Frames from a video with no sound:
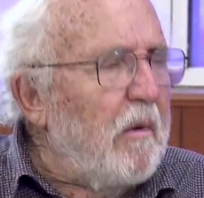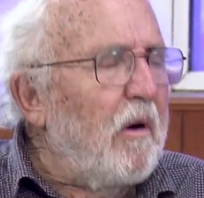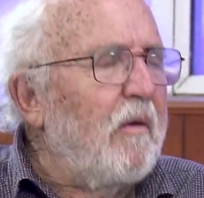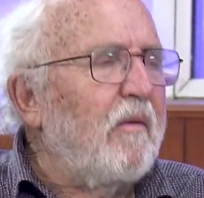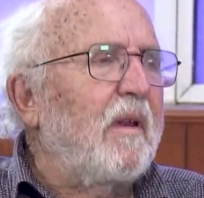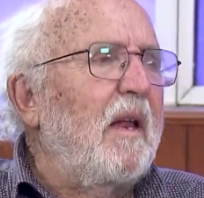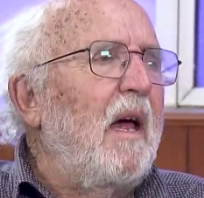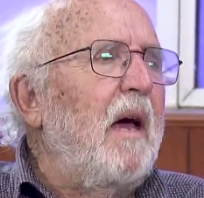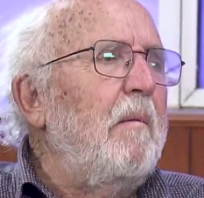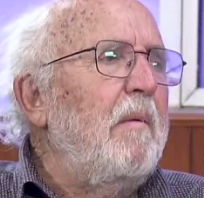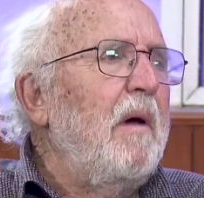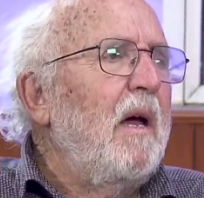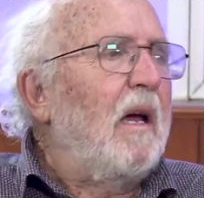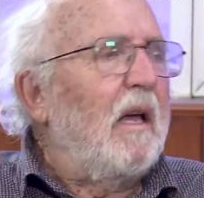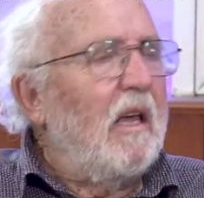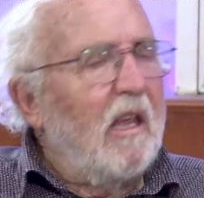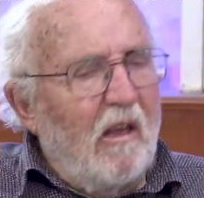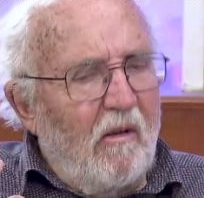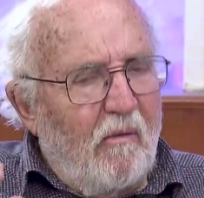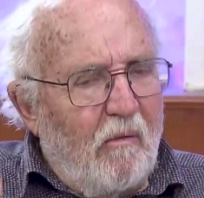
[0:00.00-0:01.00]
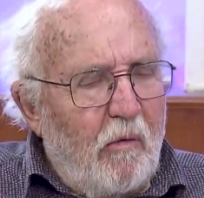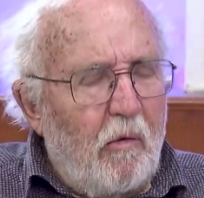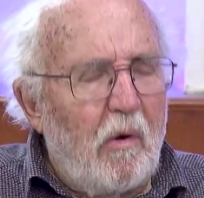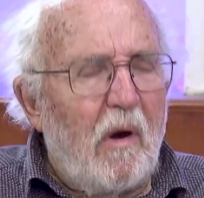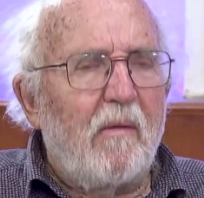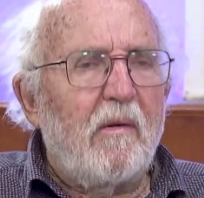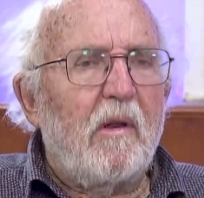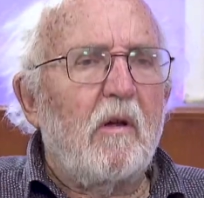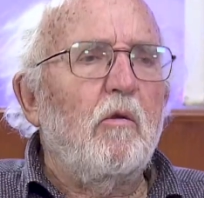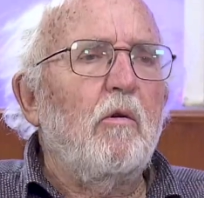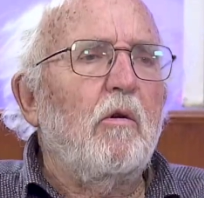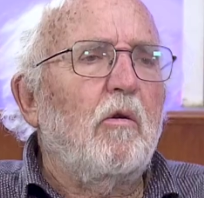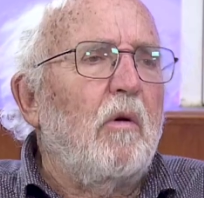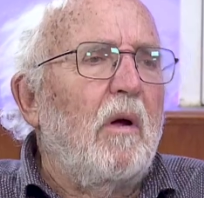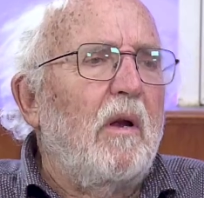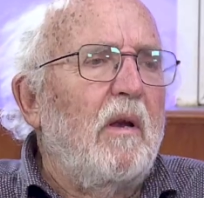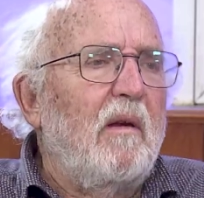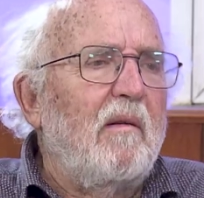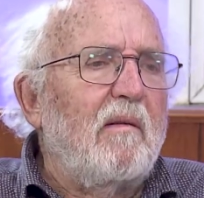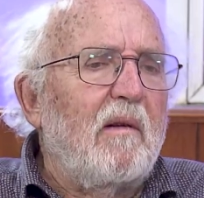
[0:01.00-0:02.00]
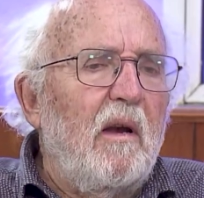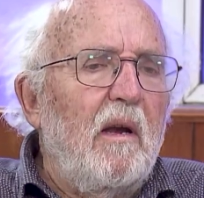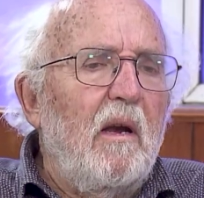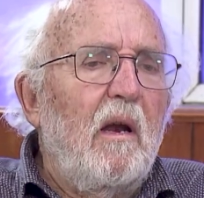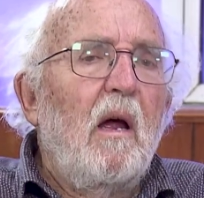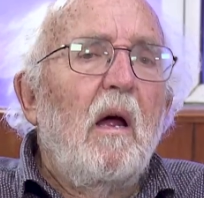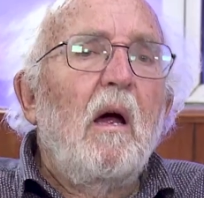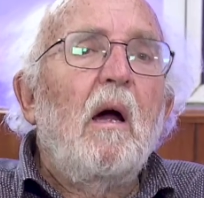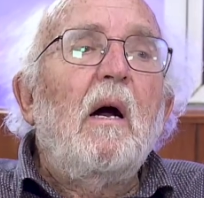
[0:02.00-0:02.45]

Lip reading: of them, if you have the good condition,